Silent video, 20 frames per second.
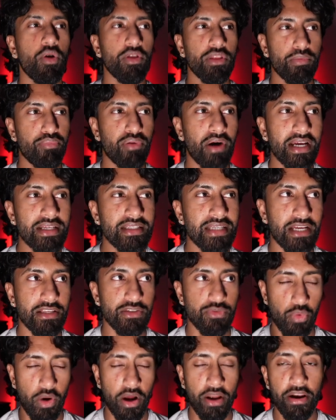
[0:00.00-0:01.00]
the price has
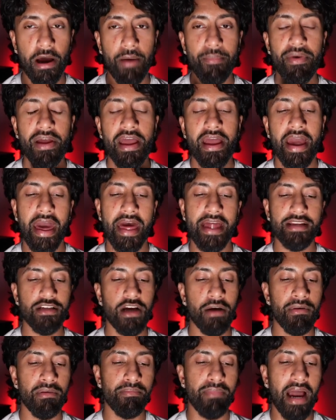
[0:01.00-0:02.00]
run up and it's
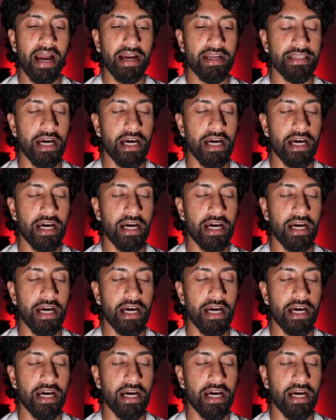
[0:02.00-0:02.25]
coming back